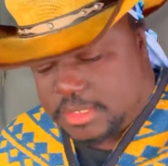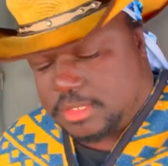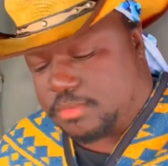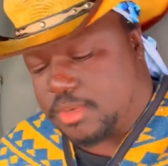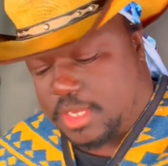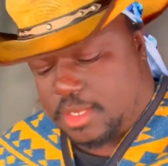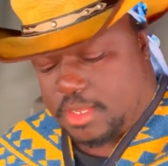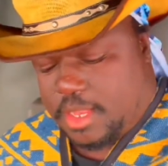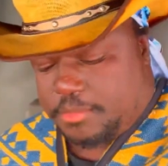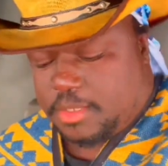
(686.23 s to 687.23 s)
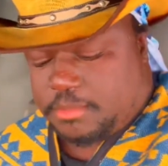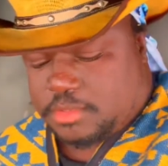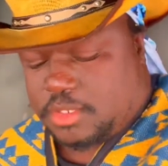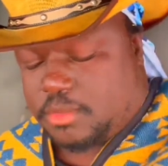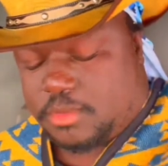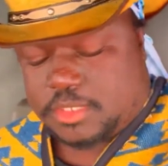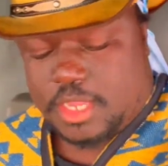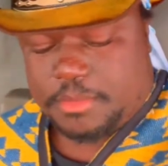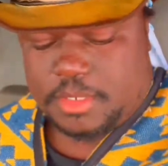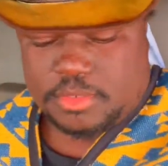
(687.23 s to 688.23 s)
see, right now, I'm going to show you what
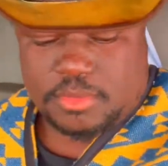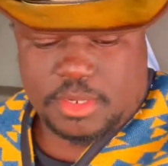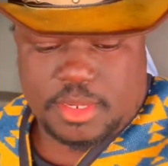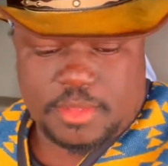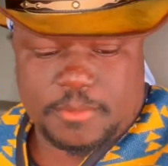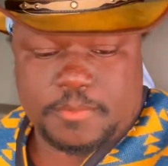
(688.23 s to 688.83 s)
time it is right now.